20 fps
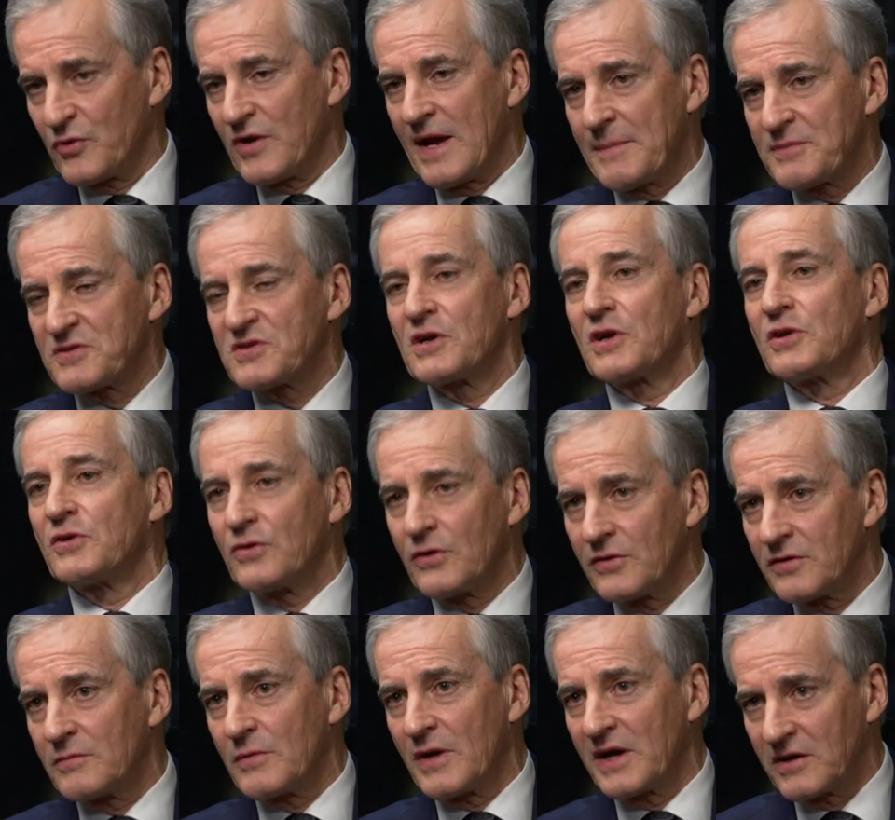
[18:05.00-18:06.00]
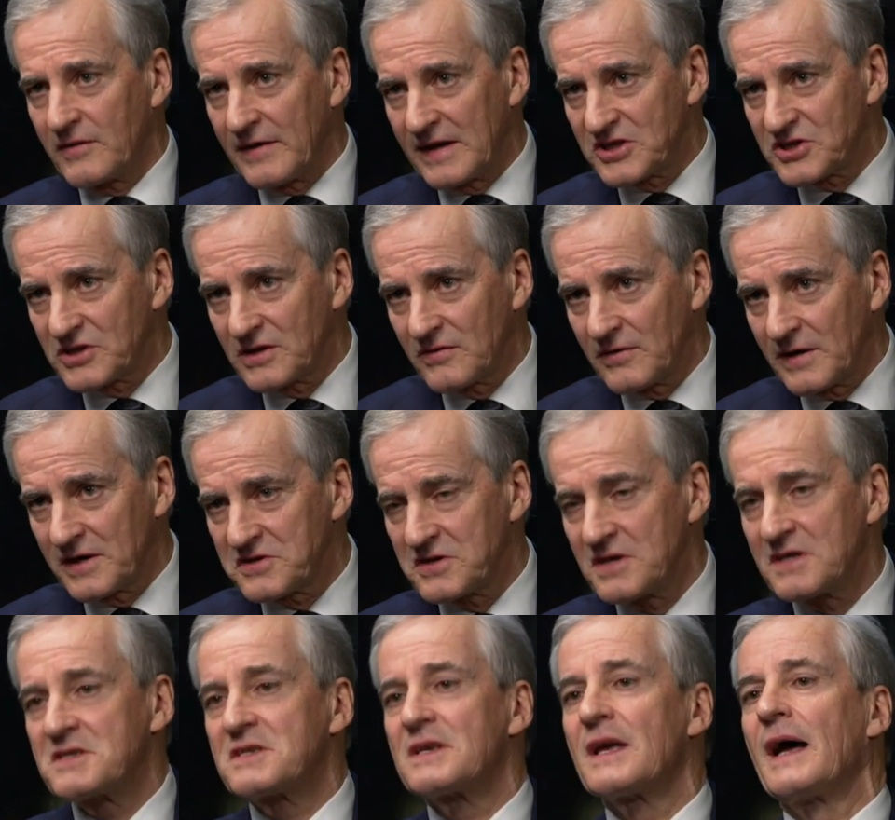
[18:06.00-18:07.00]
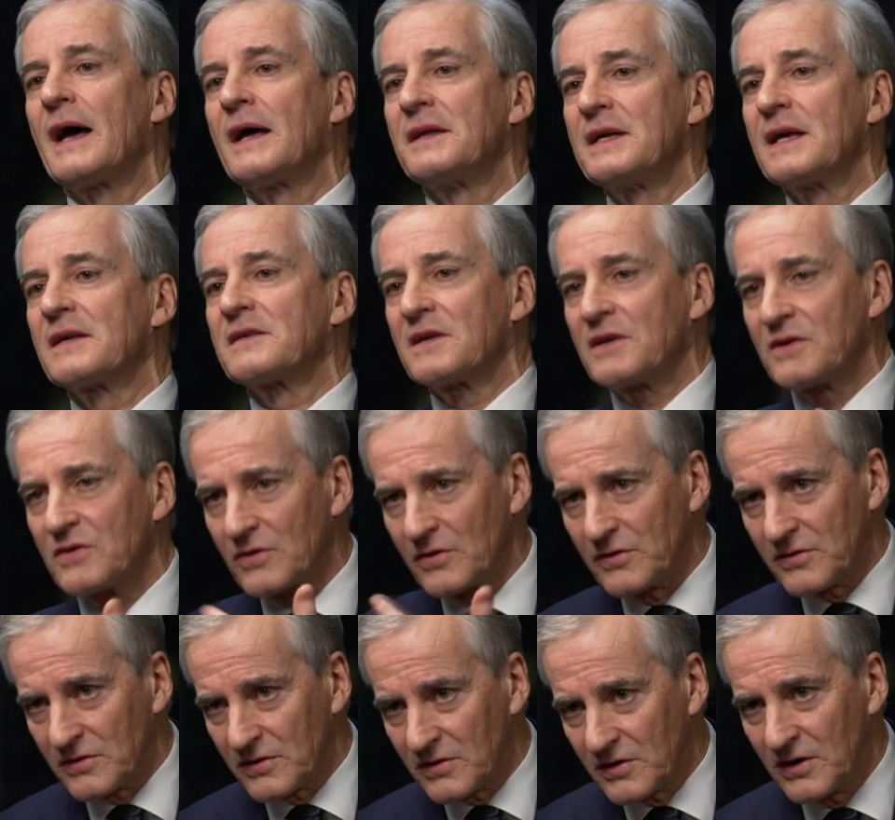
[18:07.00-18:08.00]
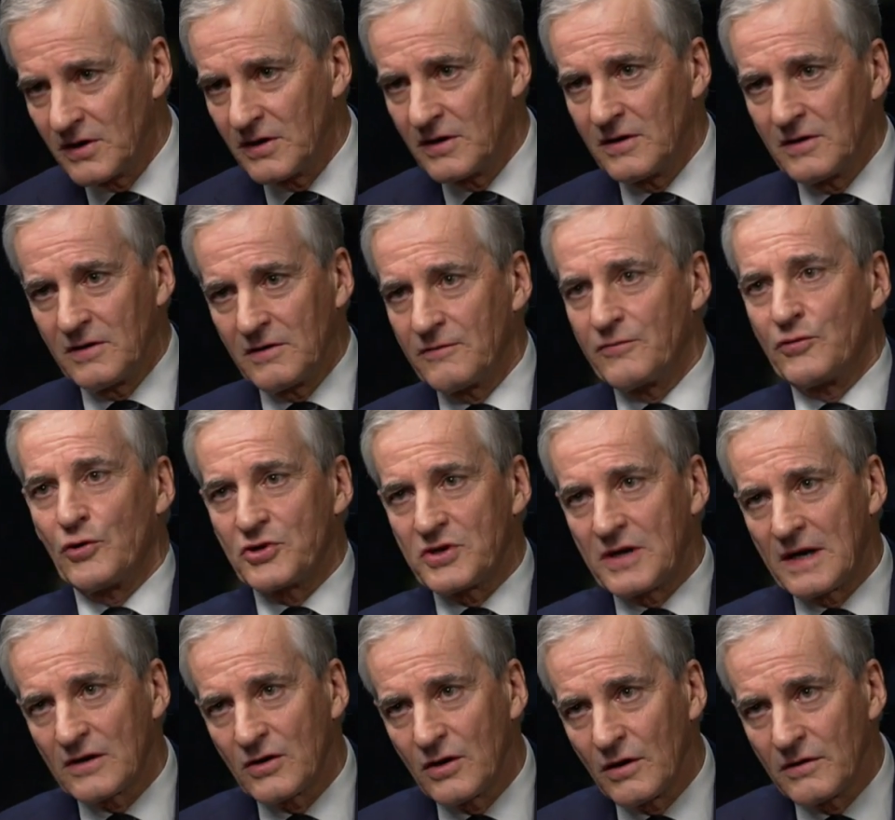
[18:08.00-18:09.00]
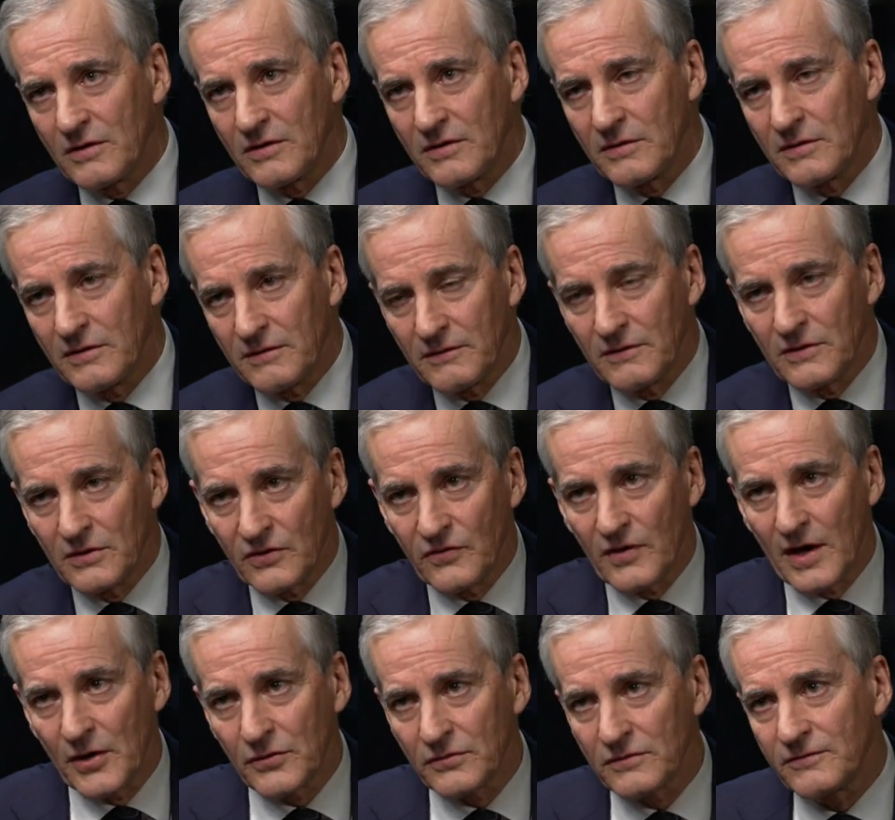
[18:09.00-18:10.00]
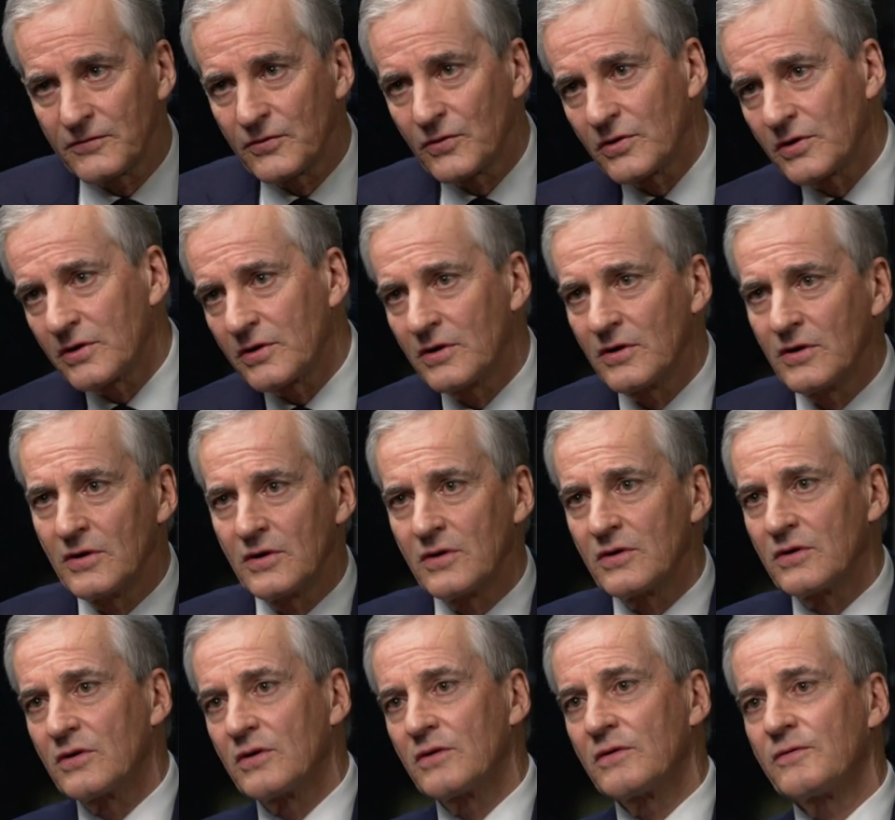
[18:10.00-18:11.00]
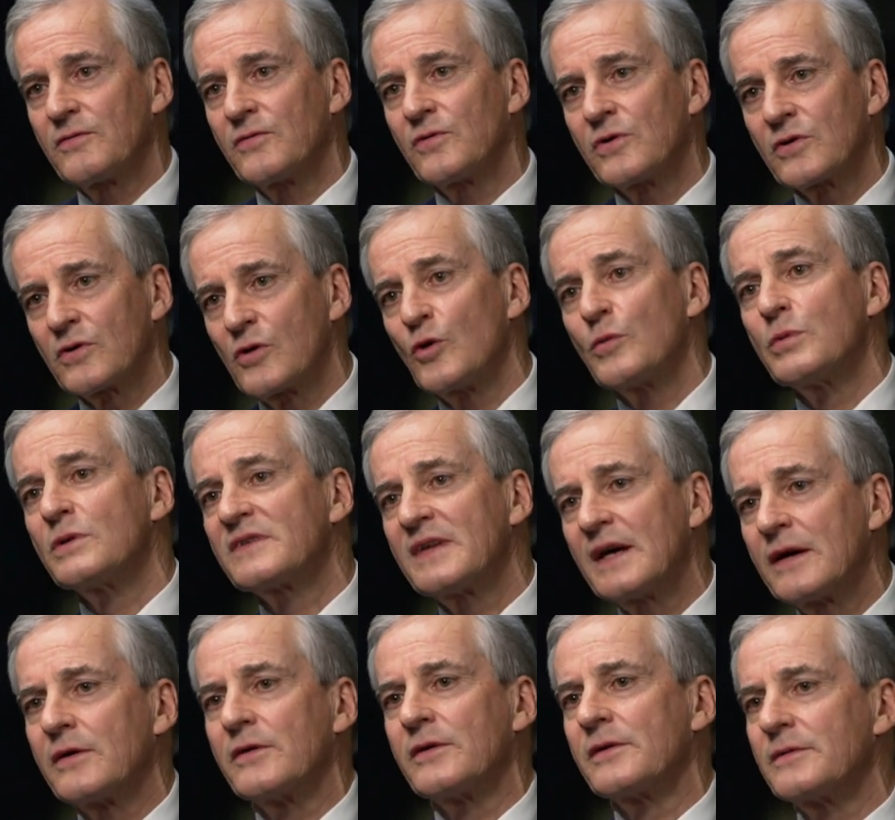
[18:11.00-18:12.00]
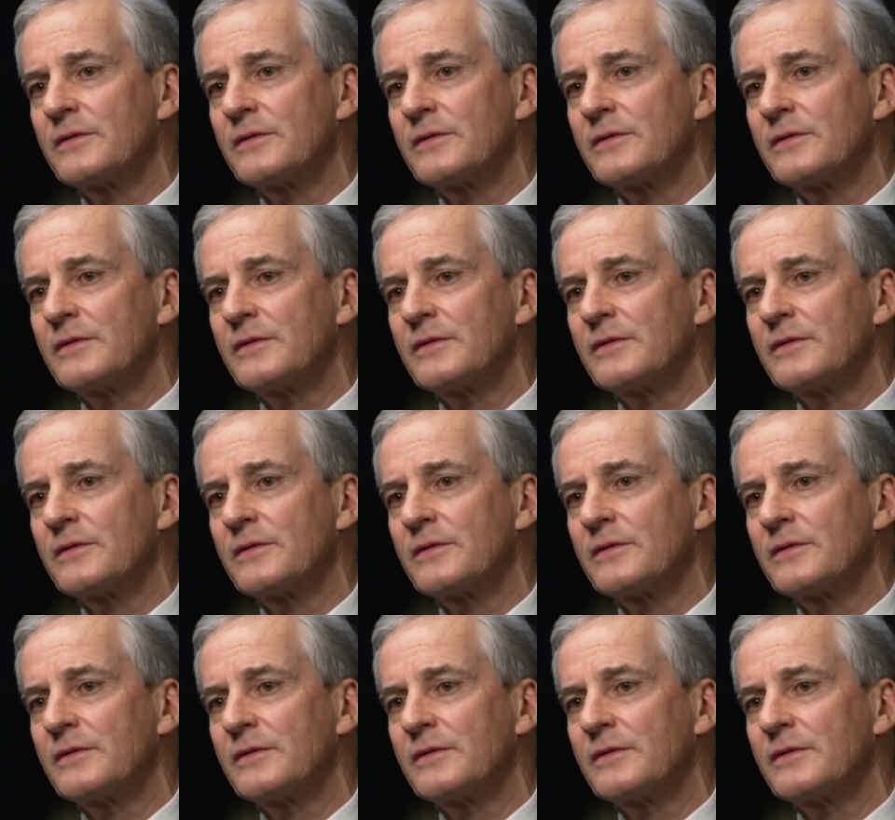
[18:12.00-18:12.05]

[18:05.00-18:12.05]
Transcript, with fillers: perhaps another migration crisis and yet another fertile uh, ground uh, for global terror.